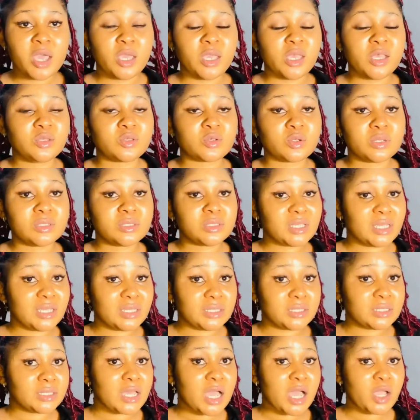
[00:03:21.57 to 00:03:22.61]
It
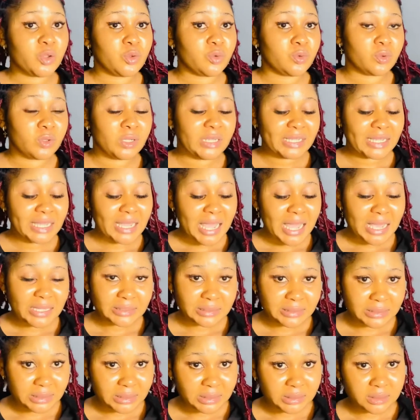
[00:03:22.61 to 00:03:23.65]
contains hyaluronic
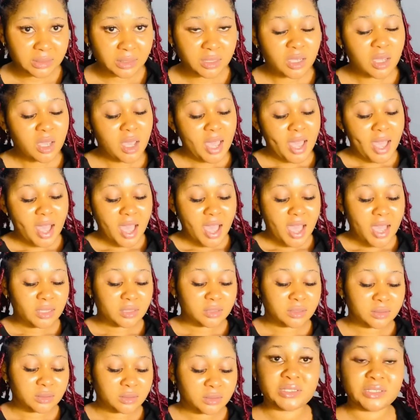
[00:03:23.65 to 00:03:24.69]
acid,
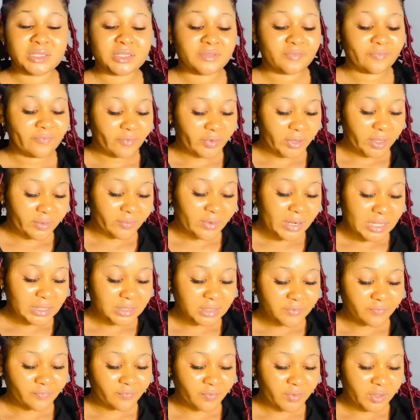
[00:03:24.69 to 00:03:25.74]
and it's
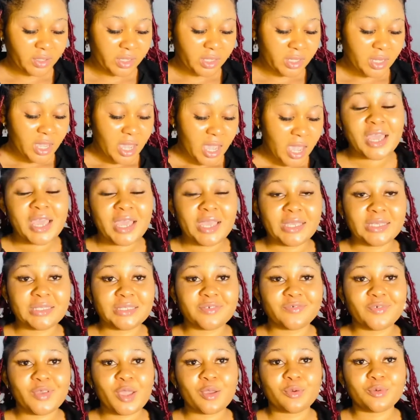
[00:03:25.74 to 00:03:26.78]
fragrance free. It's
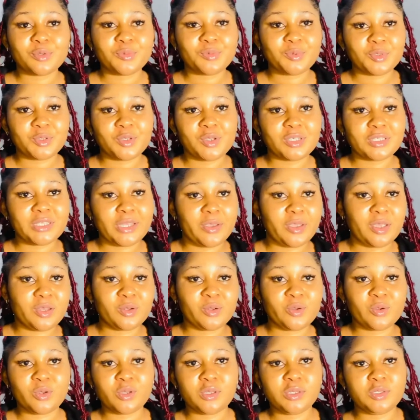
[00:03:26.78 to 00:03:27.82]
a very good product that you're
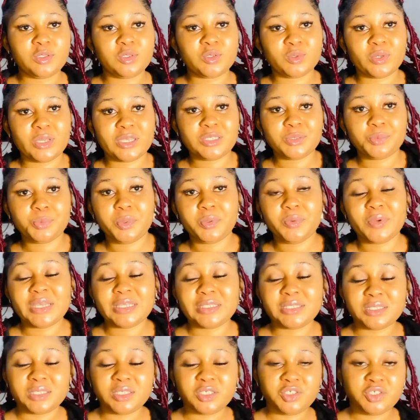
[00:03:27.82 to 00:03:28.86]
not going to
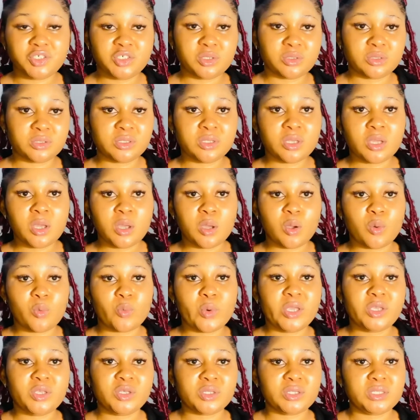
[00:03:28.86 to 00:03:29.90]
experience itching
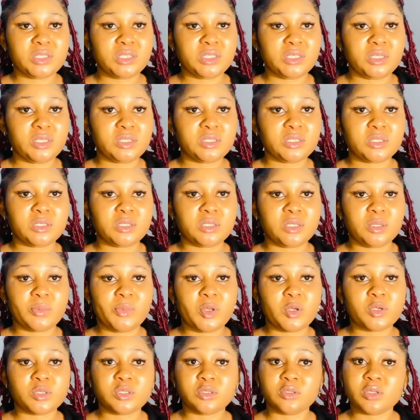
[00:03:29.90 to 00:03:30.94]
when using it,
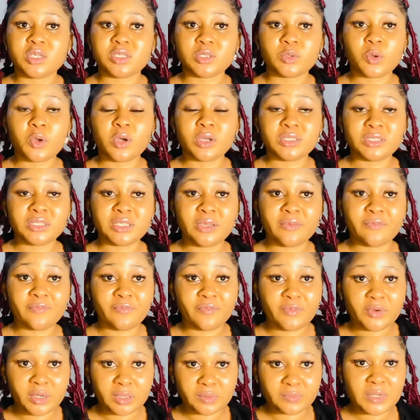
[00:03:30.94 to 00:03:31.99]
because it doesn't contain
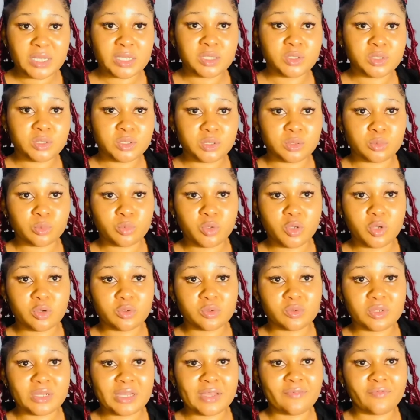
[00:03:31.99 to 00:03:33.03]
fragrance. We all
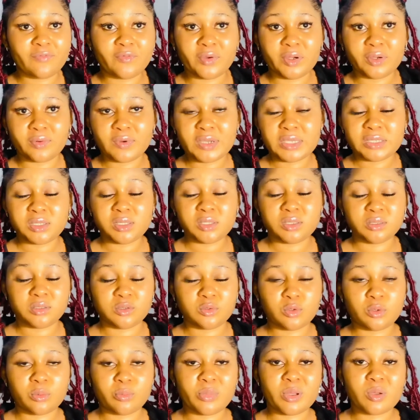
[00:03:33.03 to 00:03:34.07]
know that fragrance is the
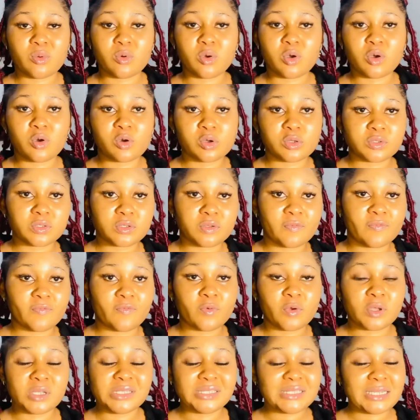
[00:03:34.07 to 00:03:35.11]
number one cause of
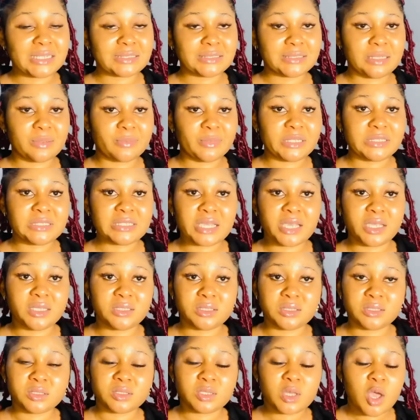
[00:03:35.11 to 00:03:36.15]
contact
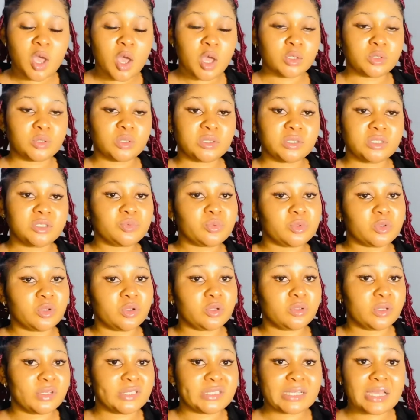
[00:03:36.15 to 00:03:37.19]
dermatitis. So this
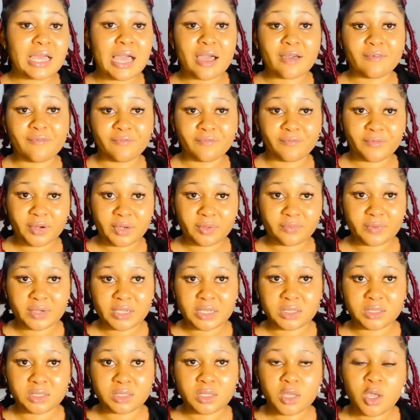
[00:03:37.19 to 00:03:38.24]
product doesn't have
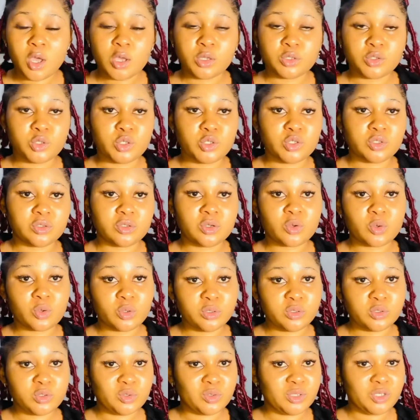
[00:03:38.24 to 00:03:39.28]
fragrance, so it's not
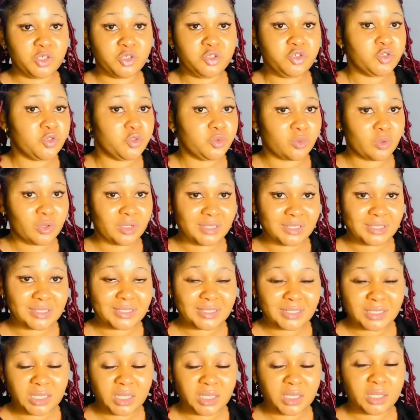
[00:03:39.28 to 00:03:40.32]
going to itch you on the
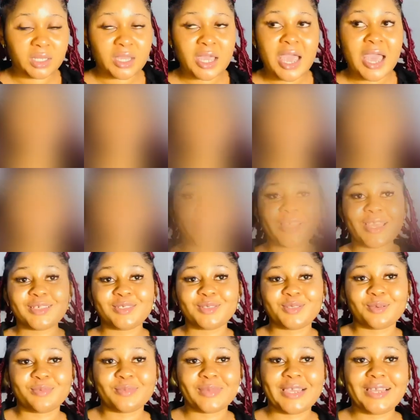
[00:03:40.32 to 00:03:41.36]
skin. So the
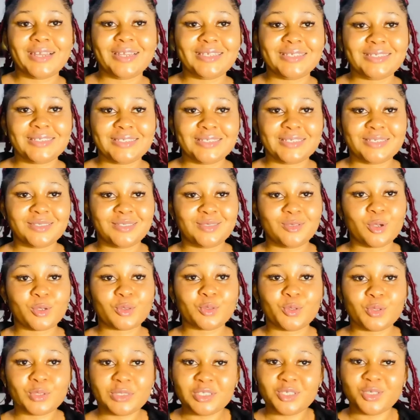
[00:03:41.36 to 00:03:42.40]
next on my list is
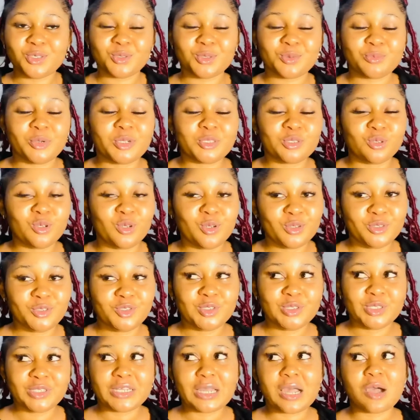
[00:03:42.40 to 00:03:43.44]
Dr. Teal's body
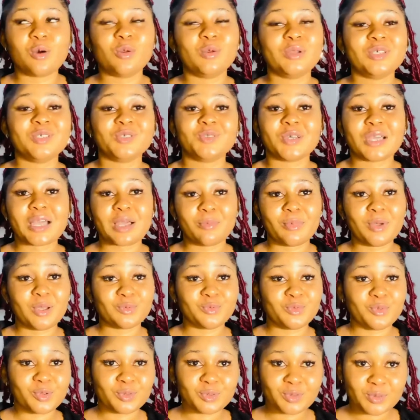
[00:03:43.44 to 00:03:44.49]
lotion. I always talk
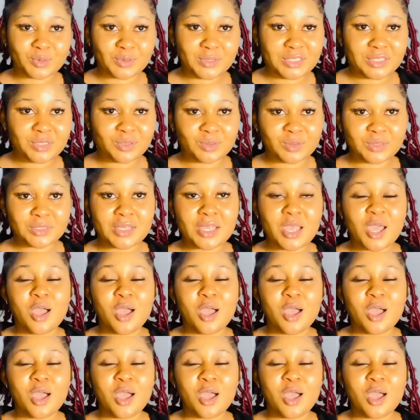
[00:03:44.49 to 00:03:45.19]
about Dr. Teal's.